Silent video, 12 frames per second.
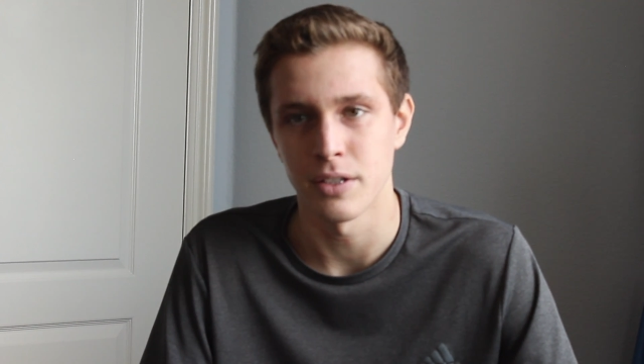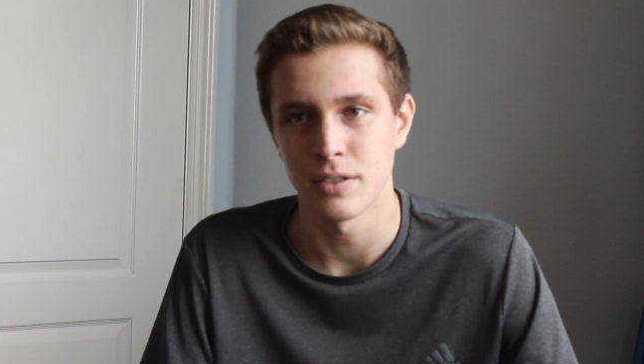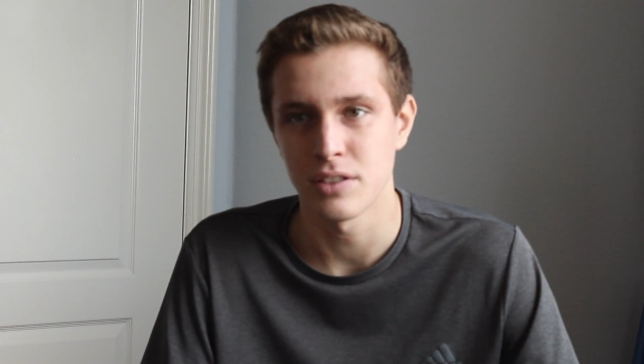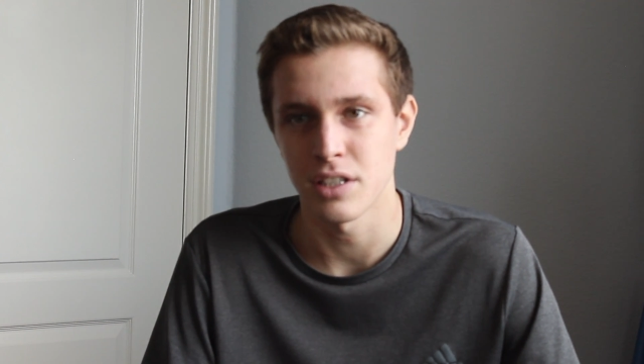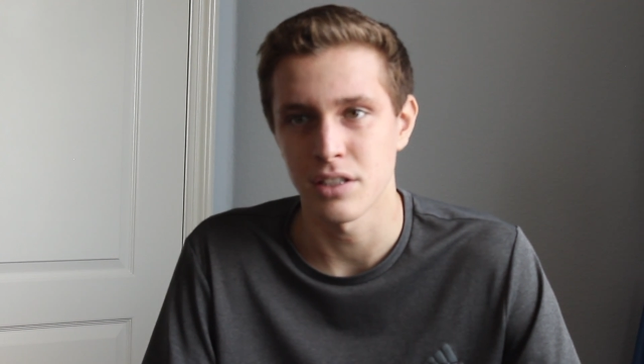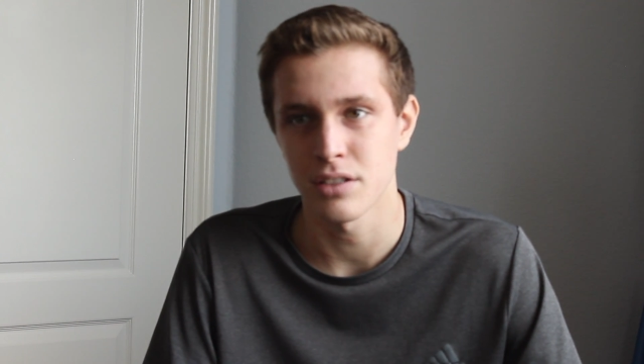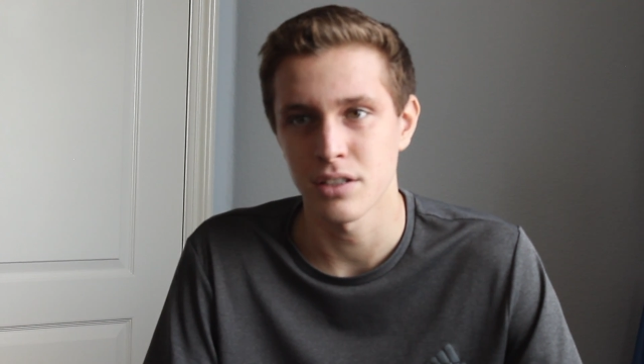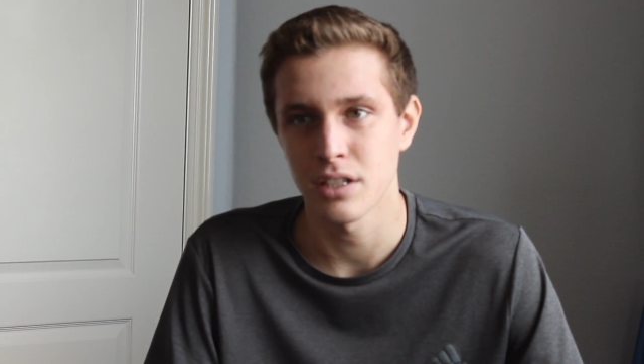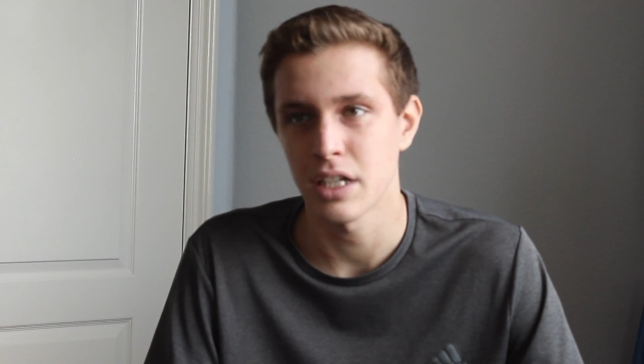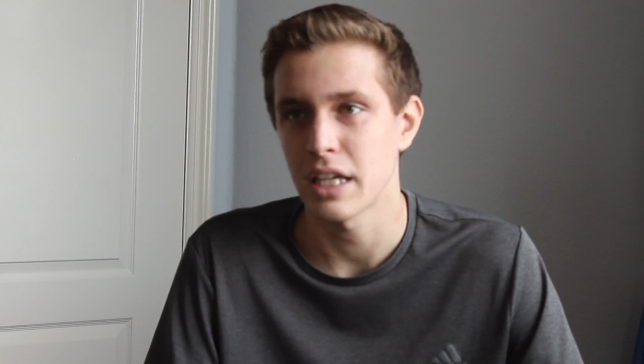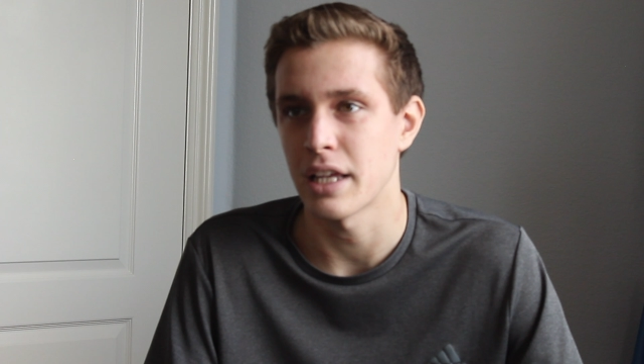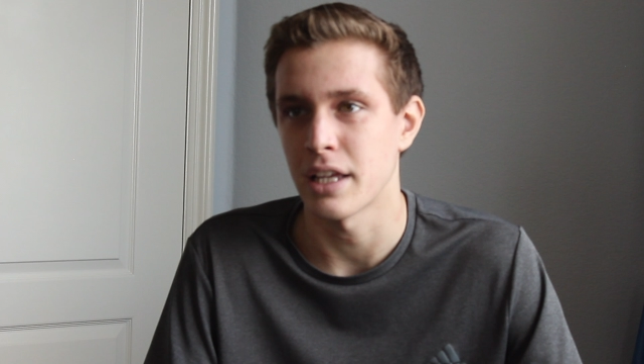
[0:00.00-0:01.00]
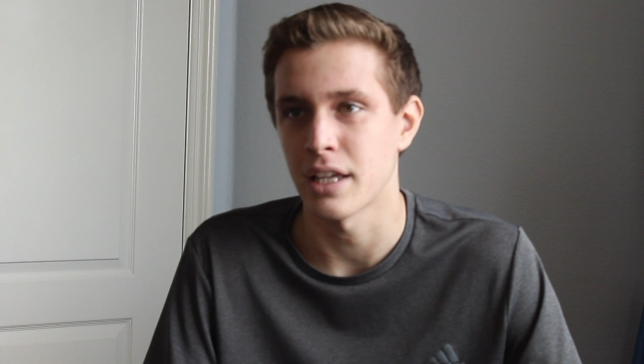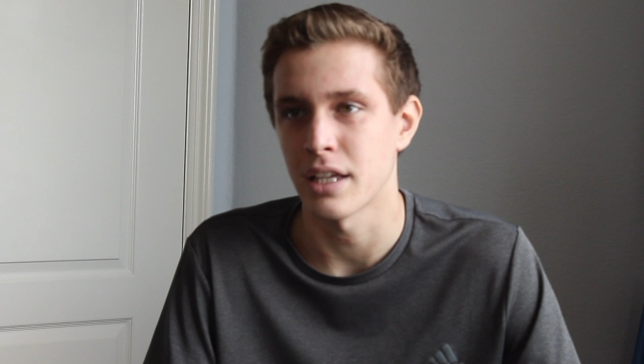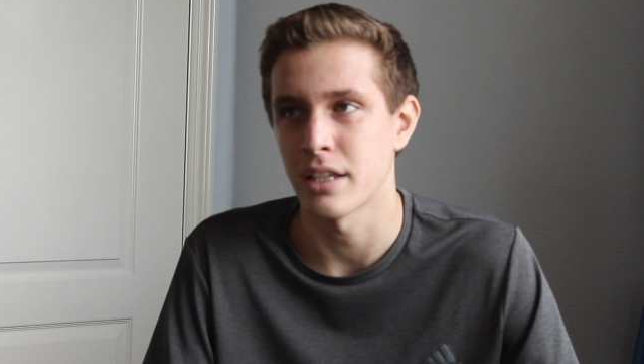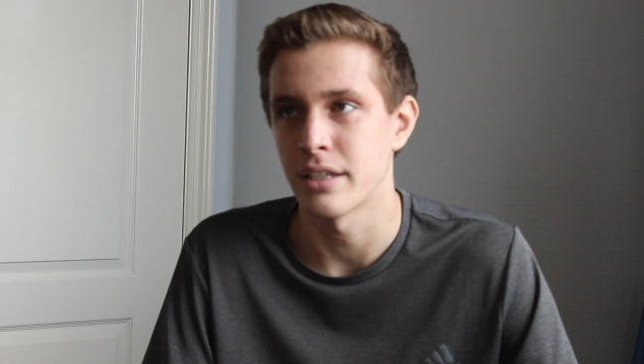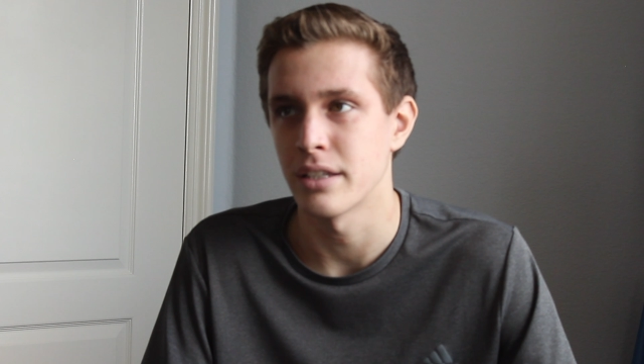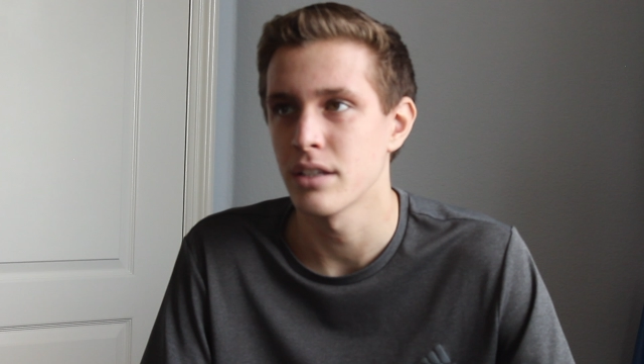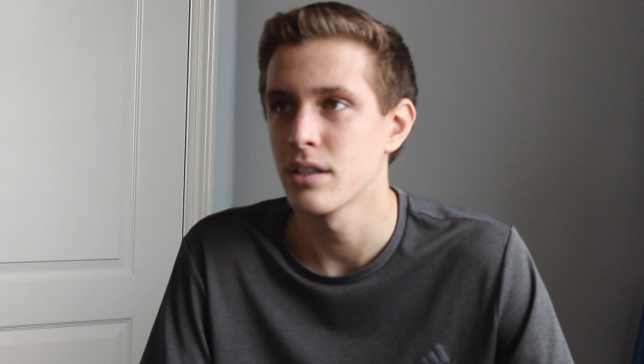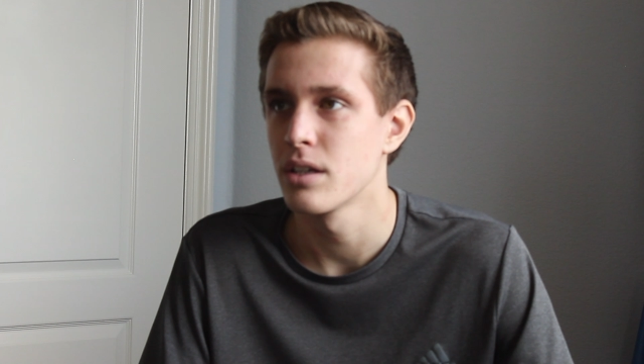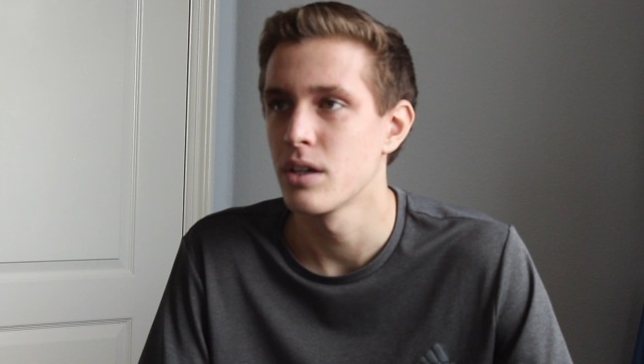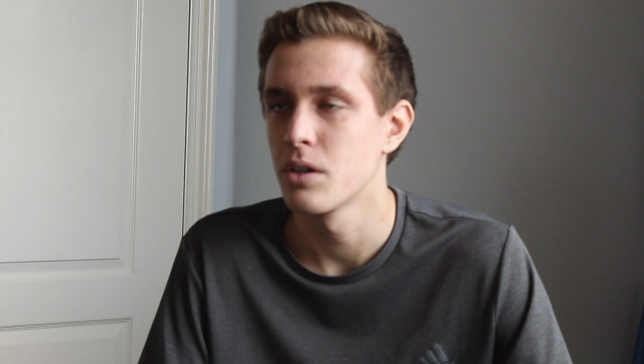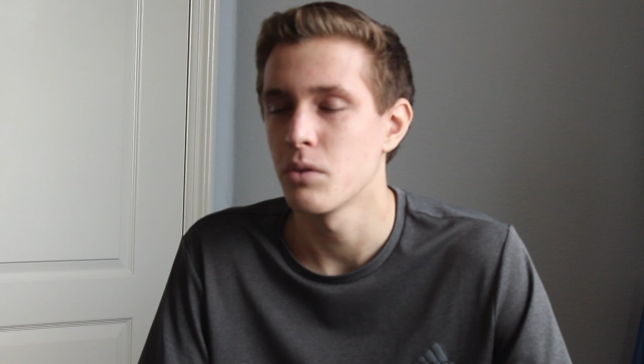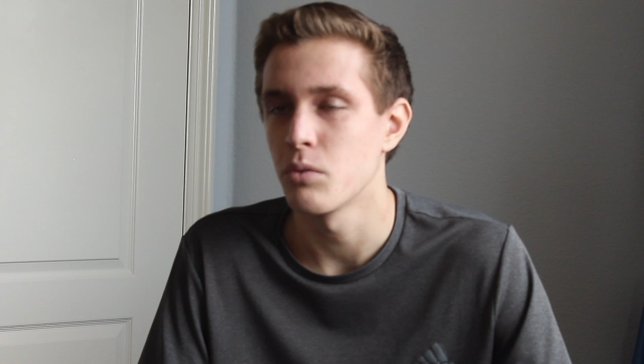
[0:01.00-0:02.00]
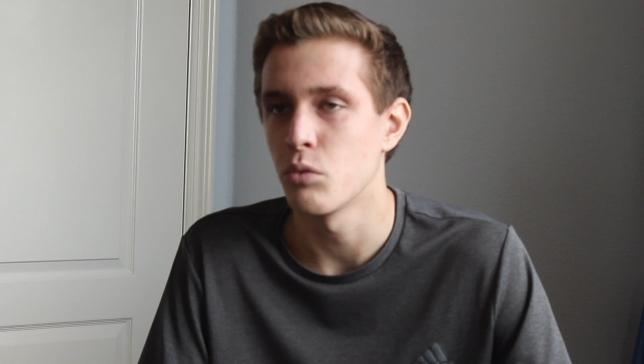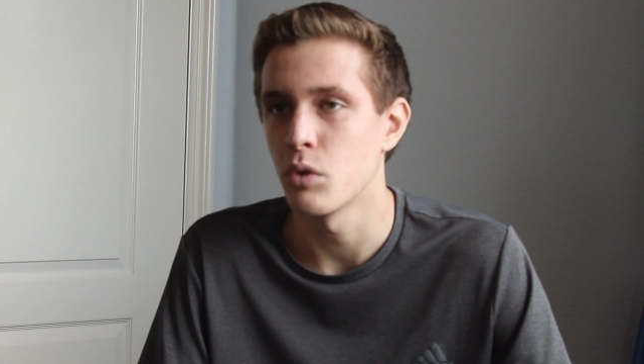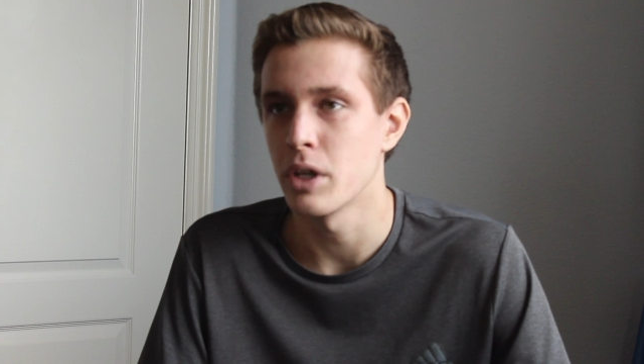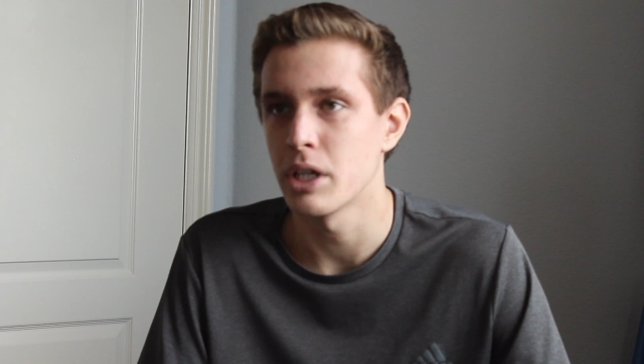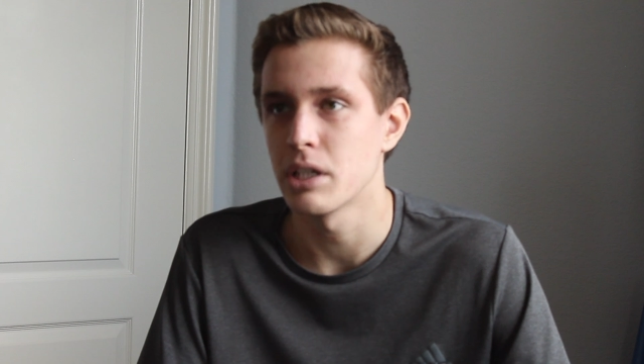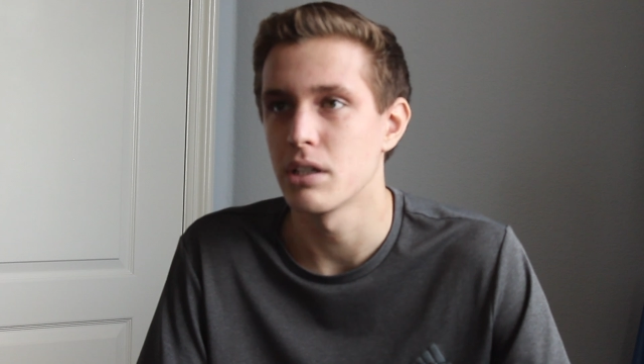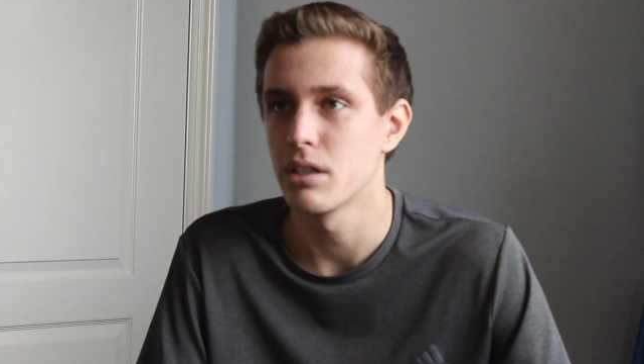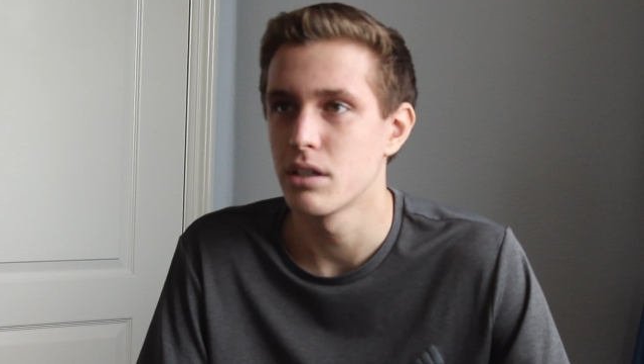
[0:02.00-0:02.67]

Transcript: sensor. And what